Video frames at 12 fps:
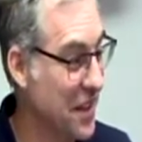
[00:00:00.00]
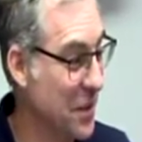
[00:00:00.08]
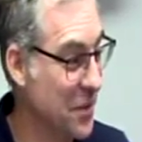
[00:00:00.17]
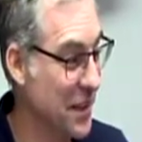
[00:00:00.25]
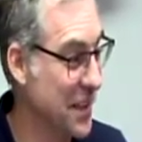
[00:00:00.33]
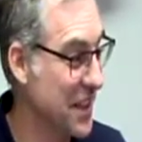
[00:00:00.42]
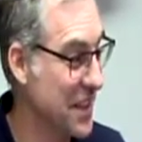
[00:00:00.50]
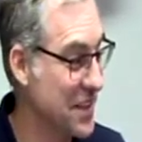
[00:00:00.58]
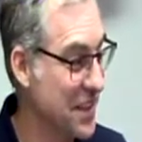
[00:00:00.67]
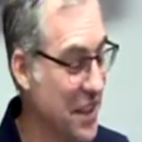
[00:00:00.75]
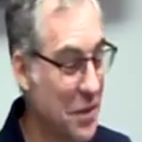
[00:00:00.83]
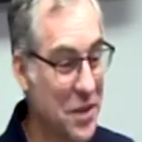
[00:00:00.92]
oh my gosh,
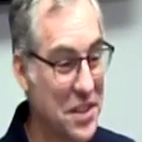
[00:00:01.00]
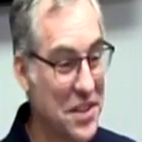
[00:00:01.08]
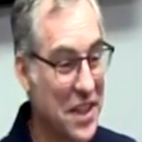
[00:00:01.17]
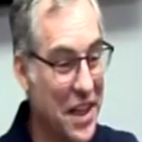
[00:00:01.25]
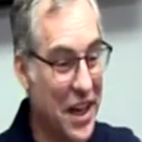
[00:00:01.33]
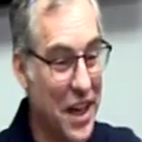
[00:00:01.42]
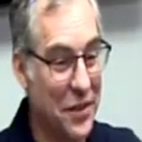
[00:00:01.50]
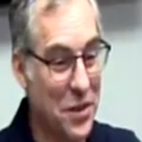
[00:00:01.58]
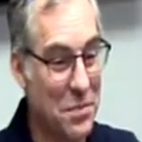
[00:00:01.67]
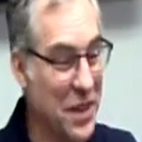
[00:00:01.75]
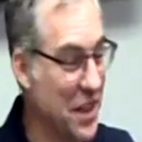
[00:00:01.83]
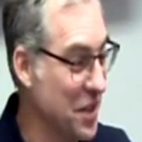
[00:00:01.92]
the thing wants to take every
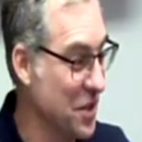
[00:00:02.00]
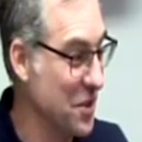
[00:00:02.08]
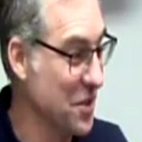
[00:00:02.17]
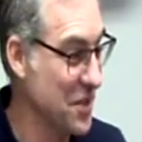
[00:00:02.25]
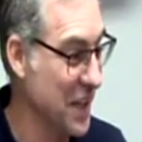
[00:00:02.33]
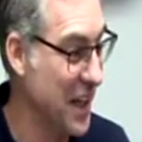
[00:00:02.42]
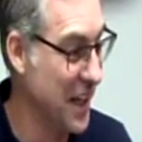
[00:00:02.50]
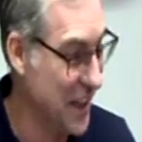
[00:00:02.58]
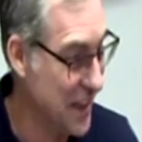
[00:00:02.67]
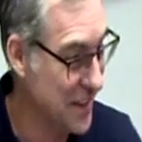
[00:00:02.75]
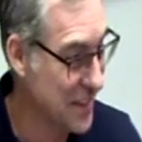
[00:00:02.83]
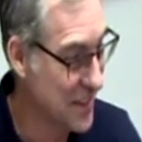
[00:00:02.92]
minute of your day.